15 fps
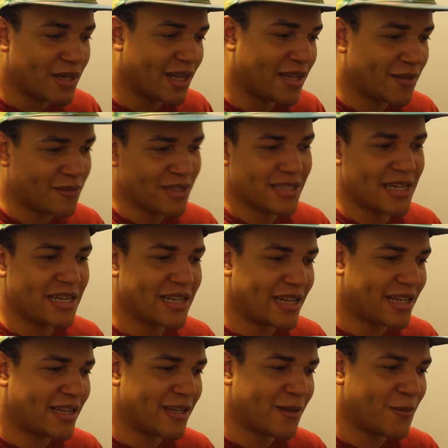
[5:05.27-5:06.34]
I love this
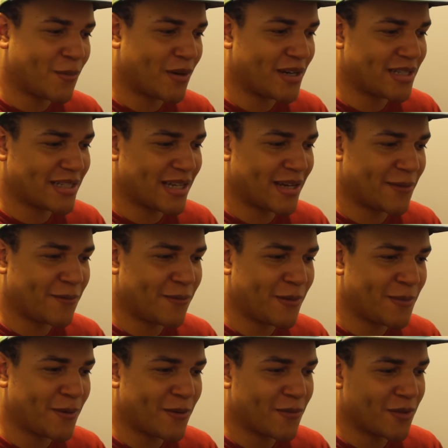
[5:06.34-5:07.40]
ending clip where he's like
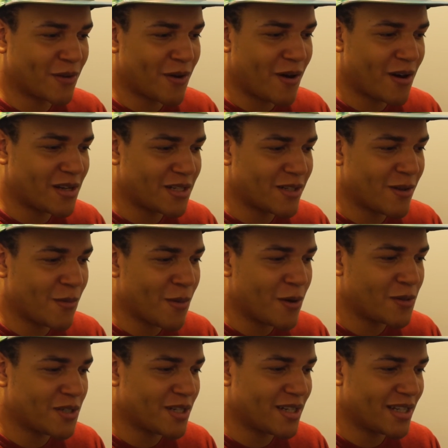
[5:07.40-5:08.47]
flipping over the car in slow
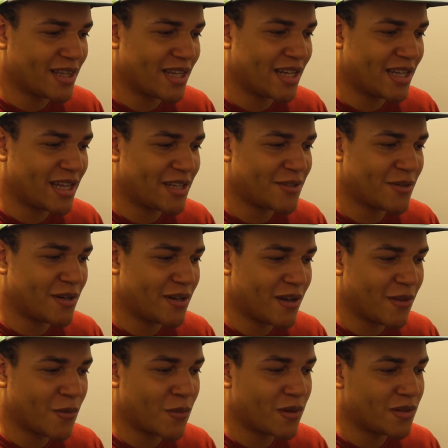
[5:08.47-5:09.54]
motion, and then he lands on
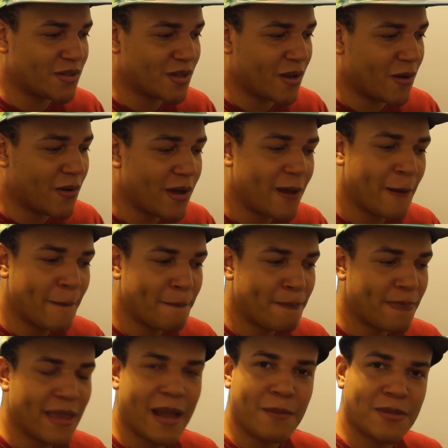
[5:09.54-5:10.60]
another one. So
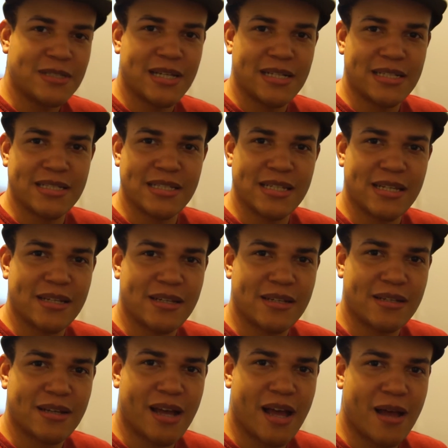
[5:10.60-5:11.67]
I'm excited to see
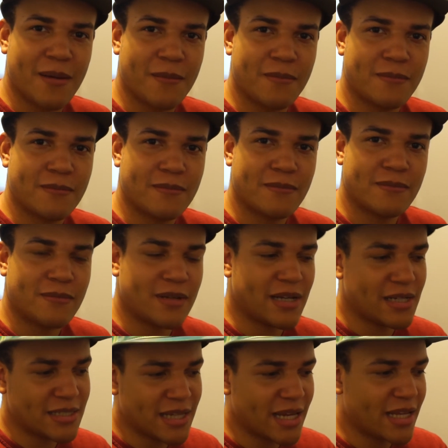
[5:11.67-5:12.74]

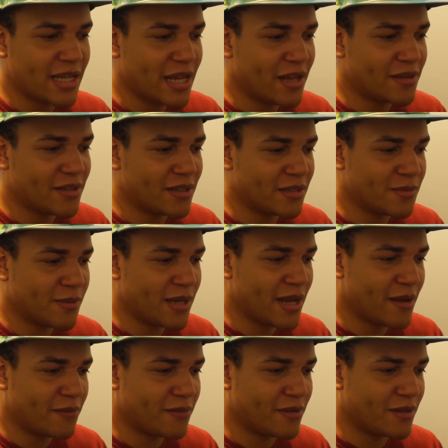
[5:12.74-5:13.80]
exactly how things play
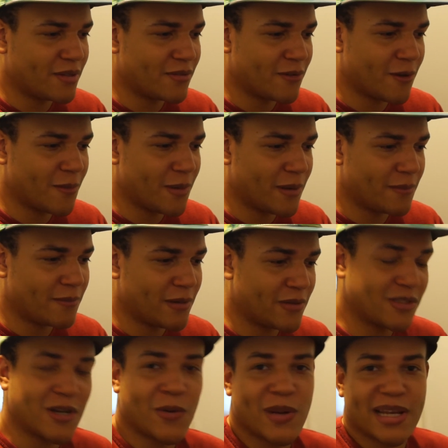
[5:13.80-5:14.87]
out for this film. I
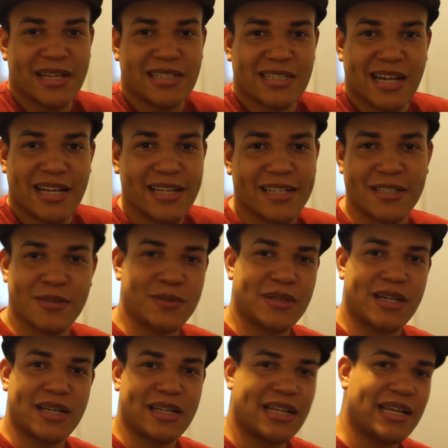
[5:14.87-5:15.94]
was already excited because we're
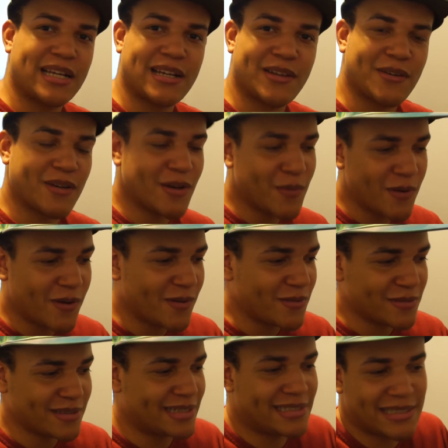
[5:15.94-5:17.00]
getting like another
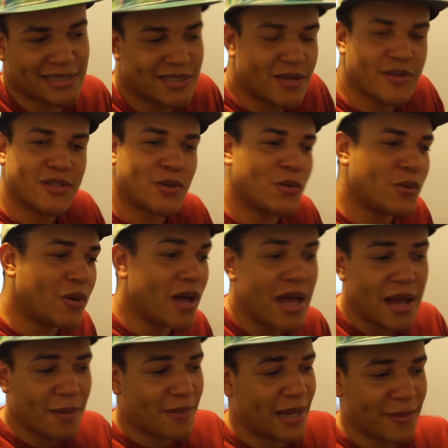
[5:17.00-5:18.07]
hero. Like, that's always cool.
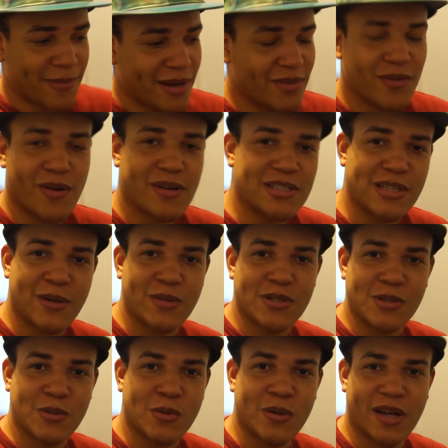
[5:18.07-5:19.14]
Black Panther, I always thought was
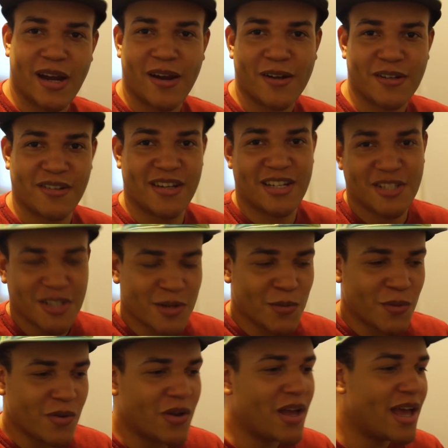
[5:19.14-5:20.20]
a cool character in
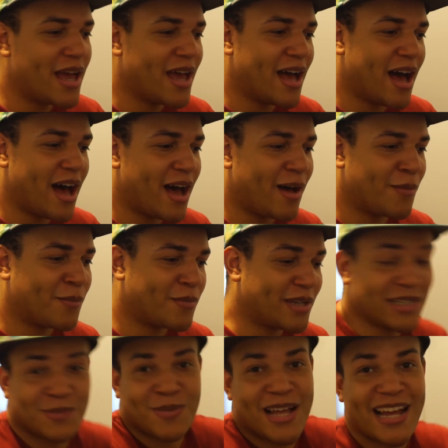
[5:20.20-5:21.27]
general.
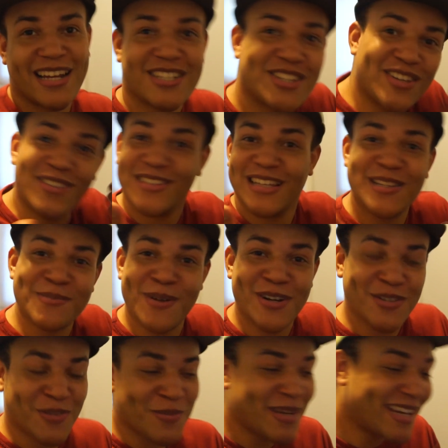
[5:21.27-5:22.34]
He's black, so that's a
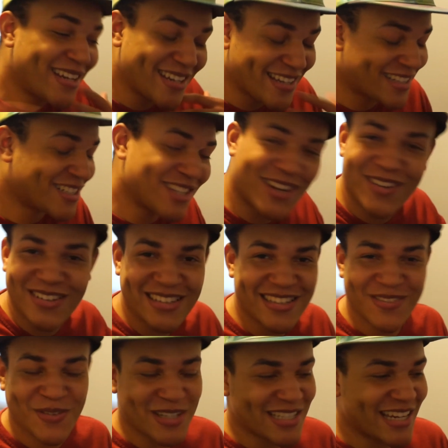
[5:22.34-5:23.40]
bonus for me. That's, you know,
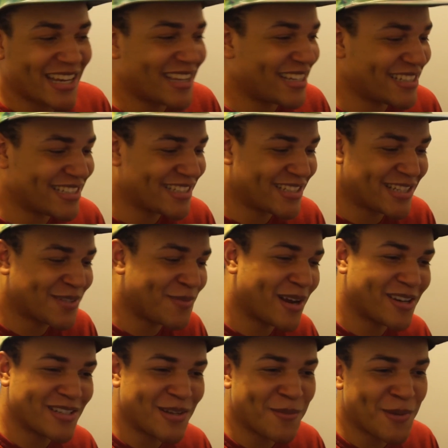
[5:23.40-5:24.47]
once again, that doesn't
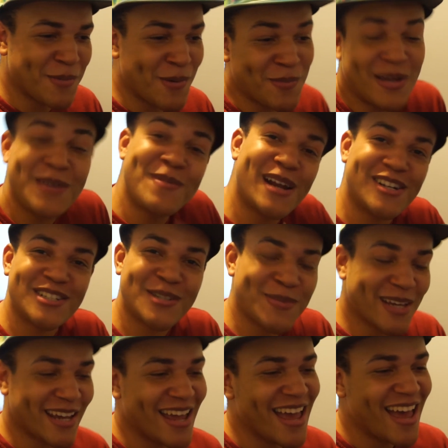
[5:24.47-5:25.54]
matter to some people, but it matters to
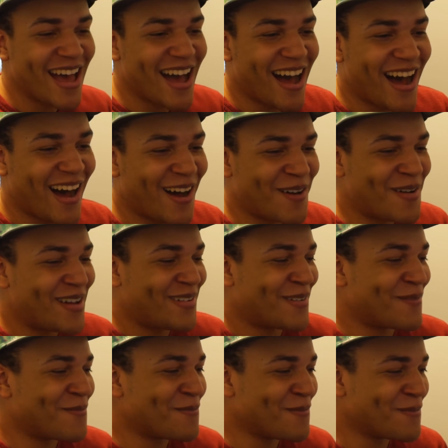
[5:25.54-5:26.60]
me. But
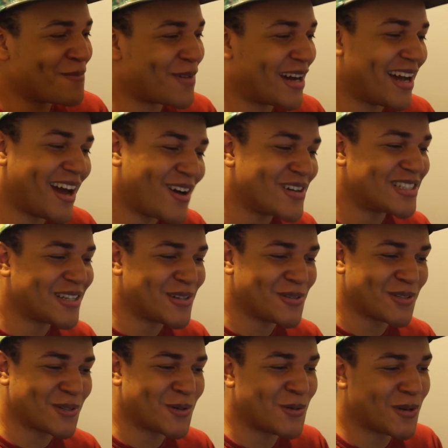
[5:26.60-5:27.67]
I always thought he
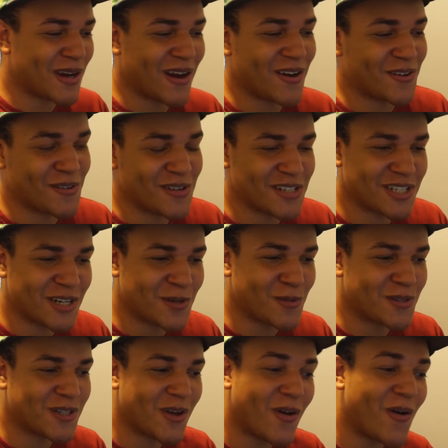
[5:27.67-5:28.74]
was a cool character in
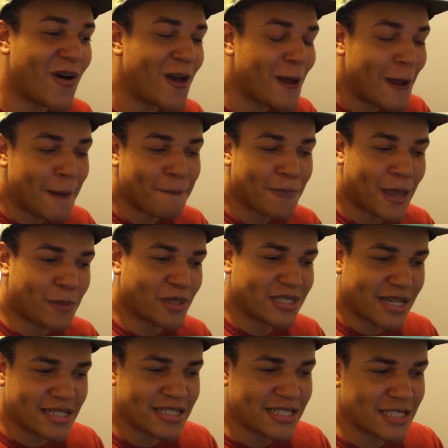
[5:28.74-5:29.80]
general, so I'm
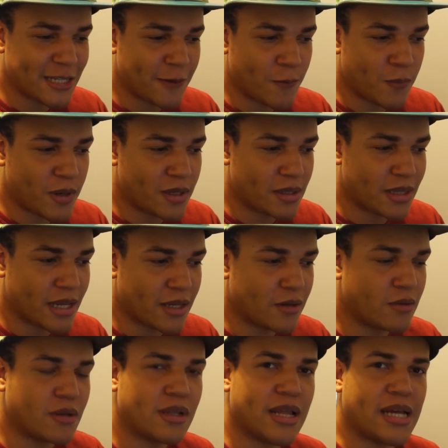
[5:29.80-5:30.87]
excited to see what they
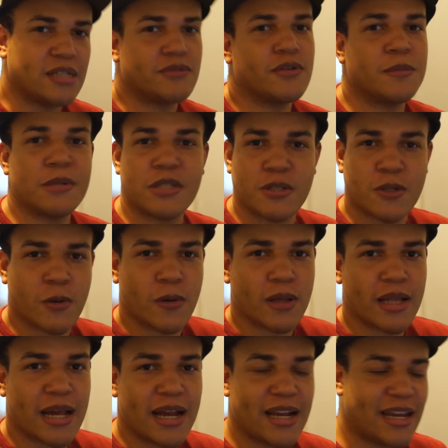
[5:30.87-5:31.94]
utilize from his
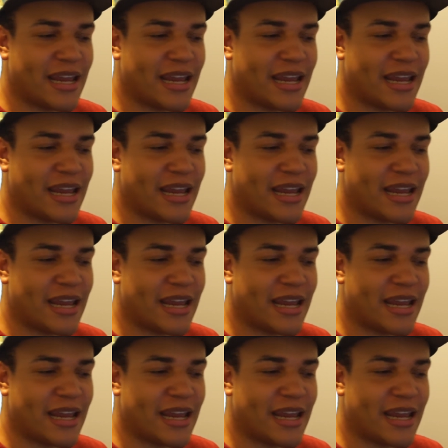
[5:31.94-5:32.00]
storyline.